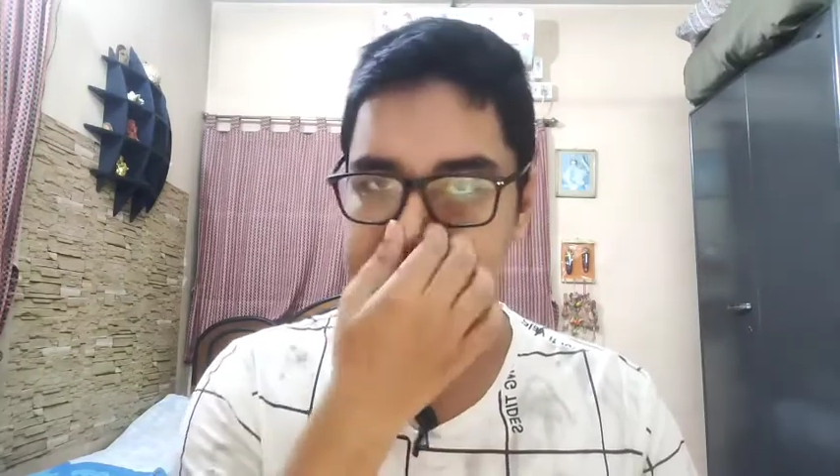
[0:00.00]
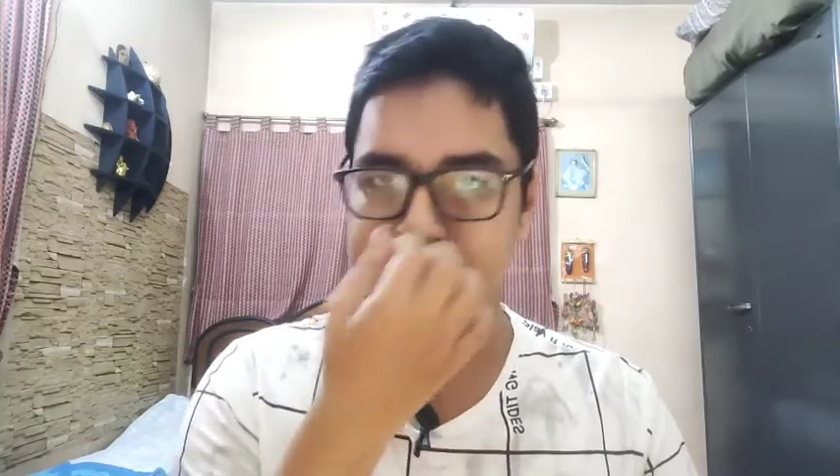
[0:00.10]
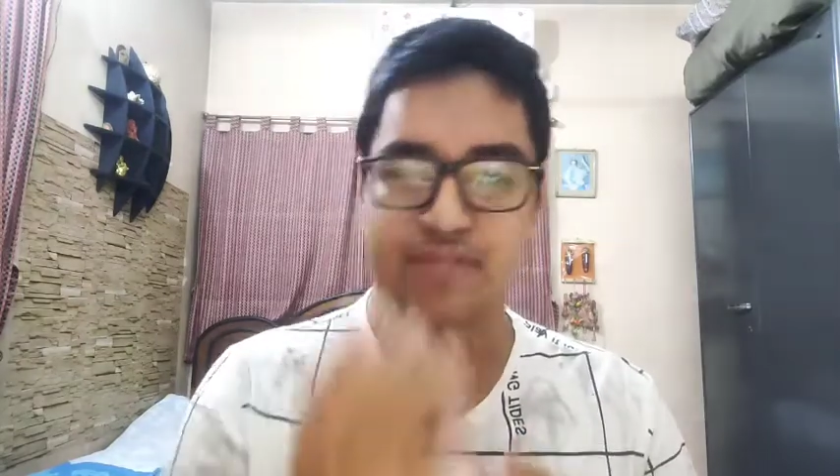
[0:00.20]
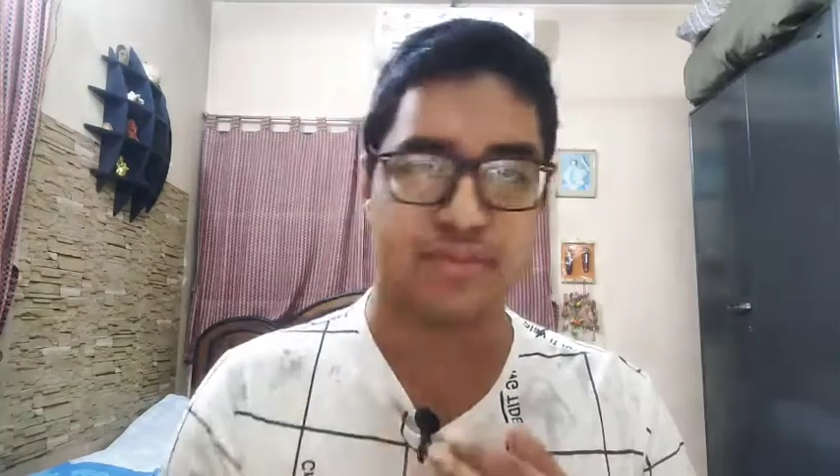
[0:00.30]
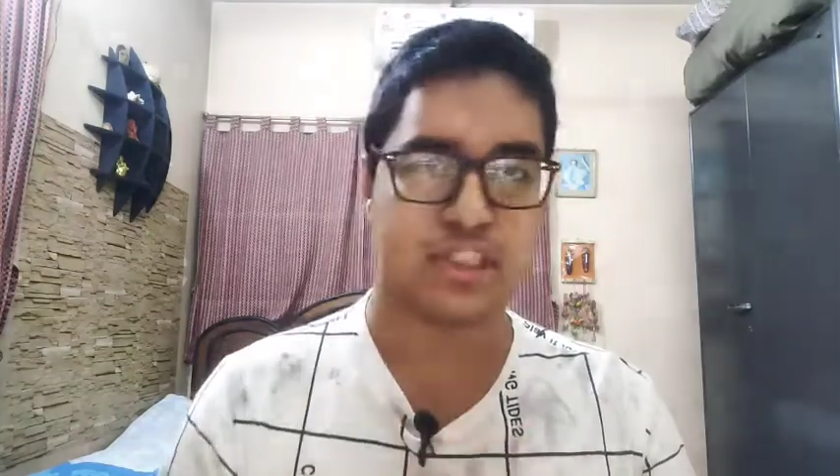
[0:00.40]
This
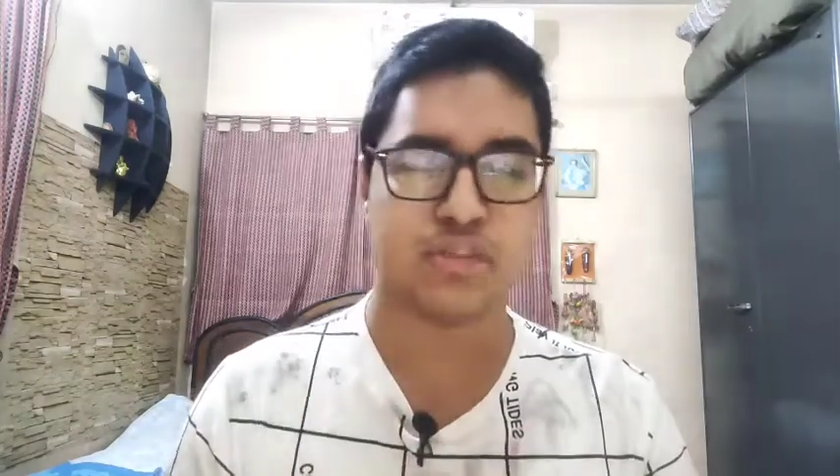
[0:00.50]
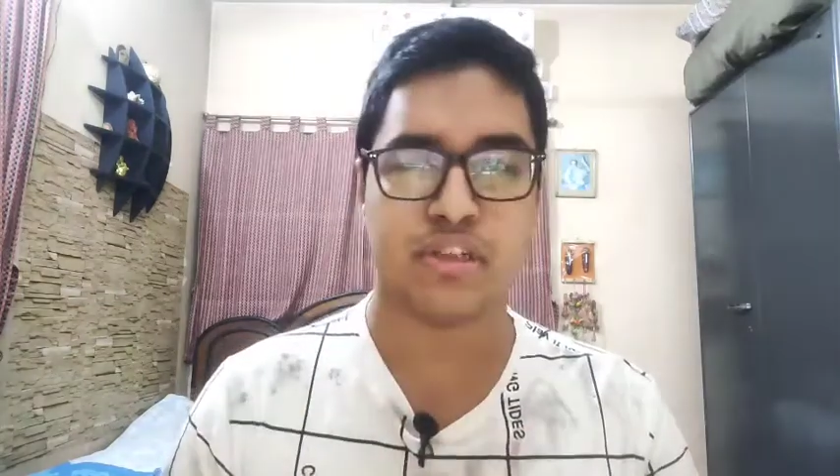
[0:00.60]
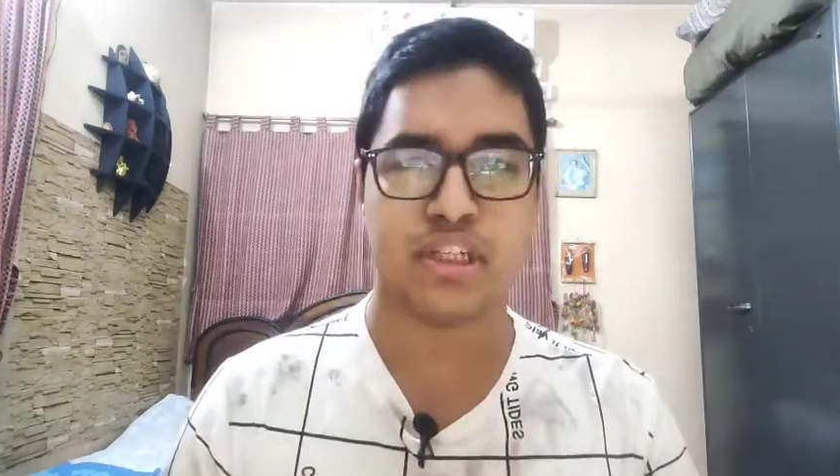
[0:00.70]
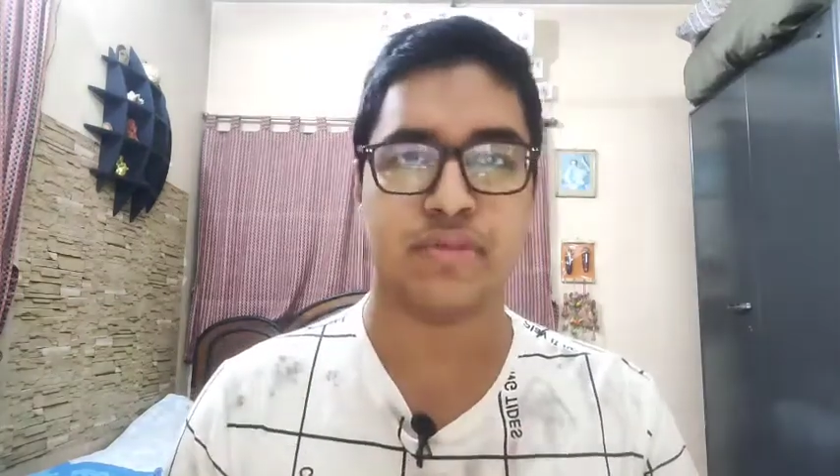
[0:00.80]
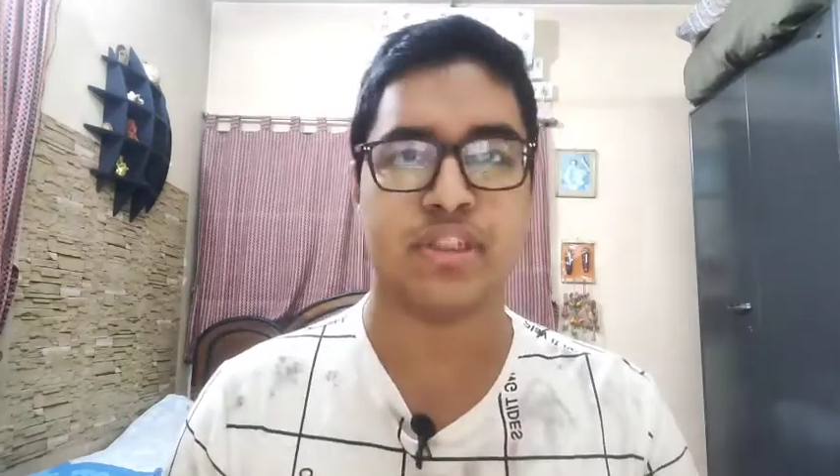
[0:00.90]
is the first
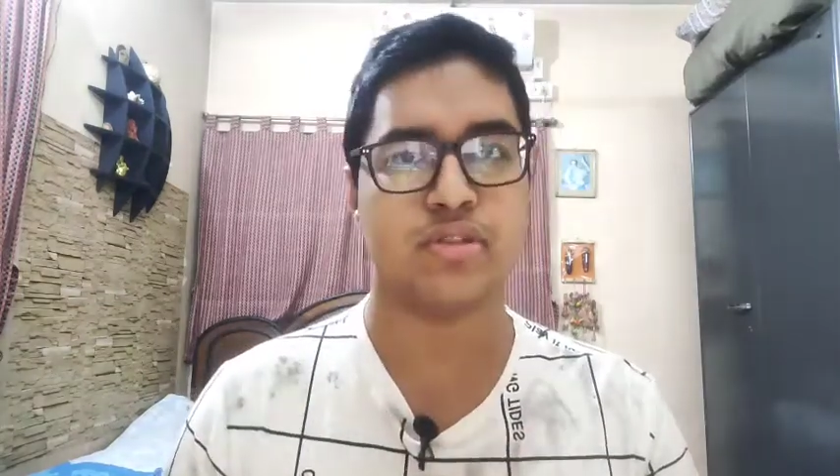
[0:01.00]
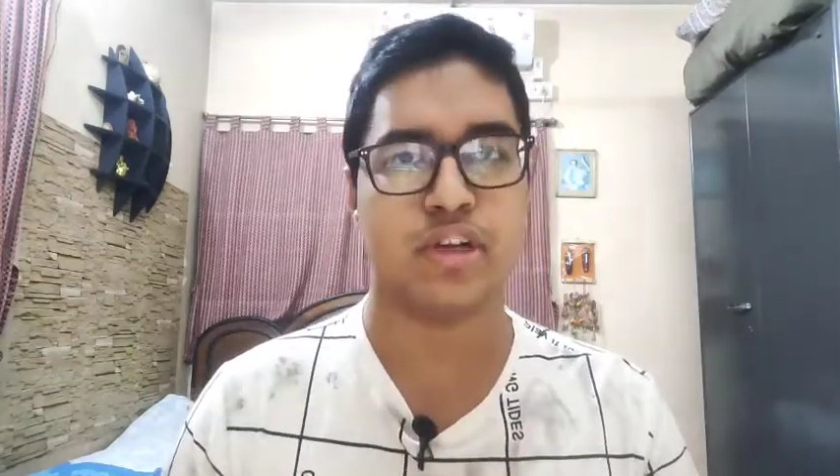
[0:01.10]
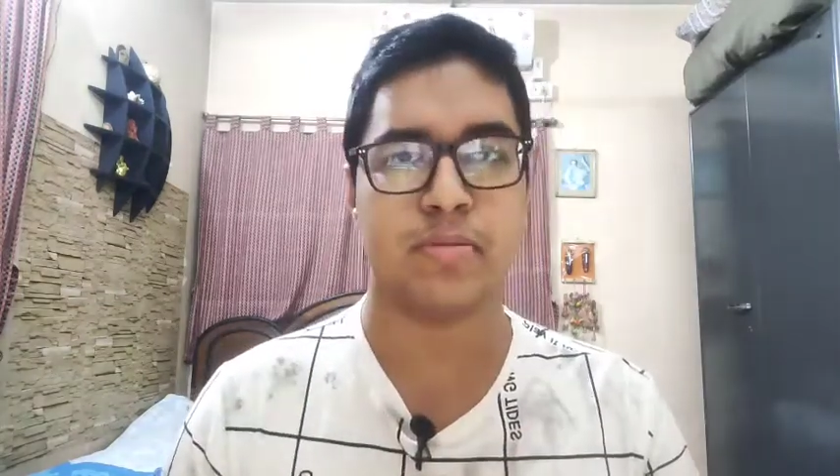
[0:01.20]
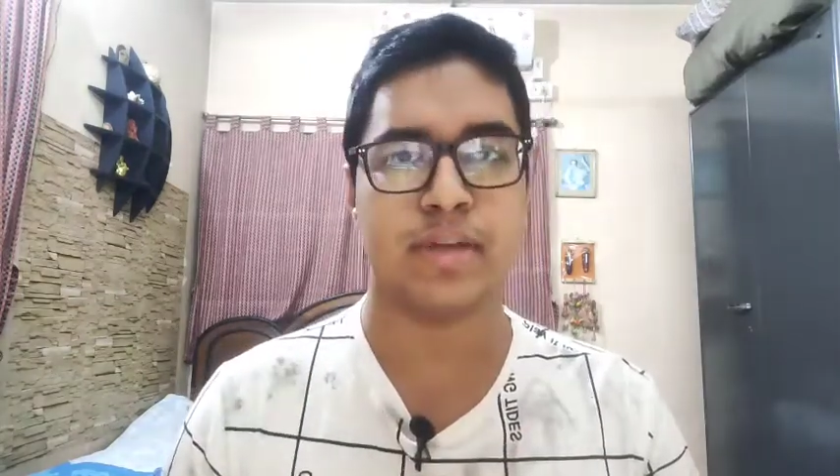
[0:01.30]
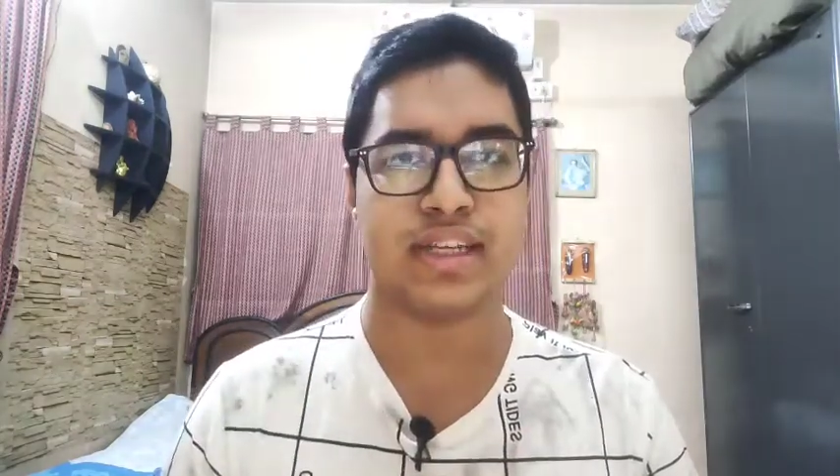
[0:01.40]
question which is
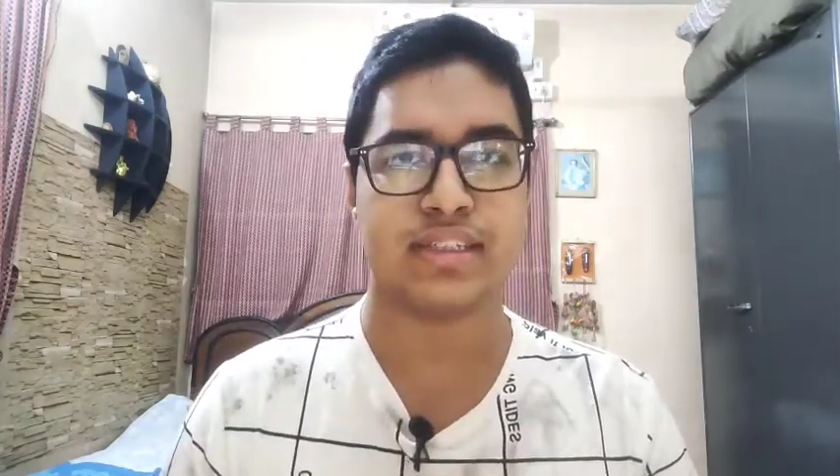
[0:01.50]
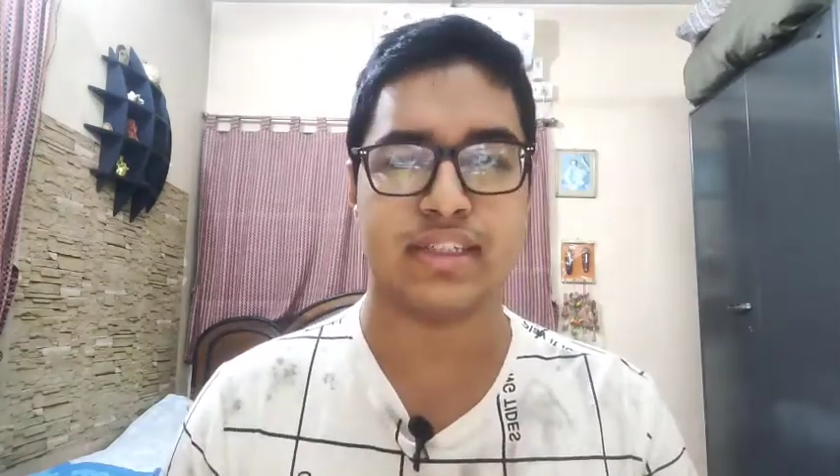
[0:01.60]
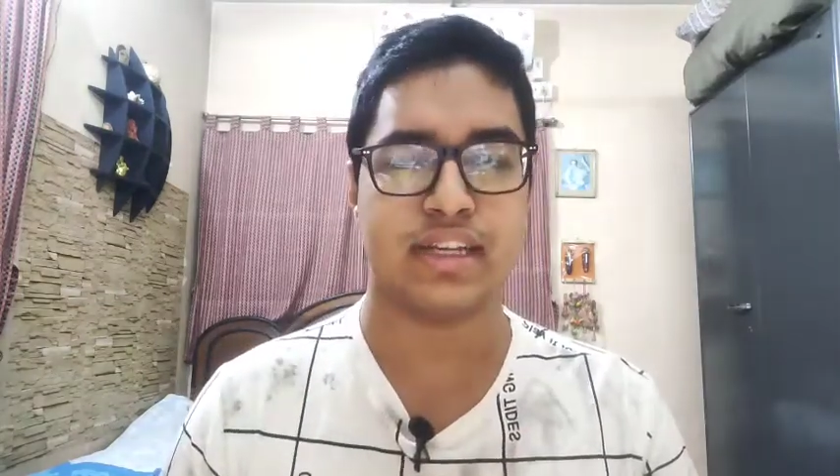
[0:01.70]
going to be asked,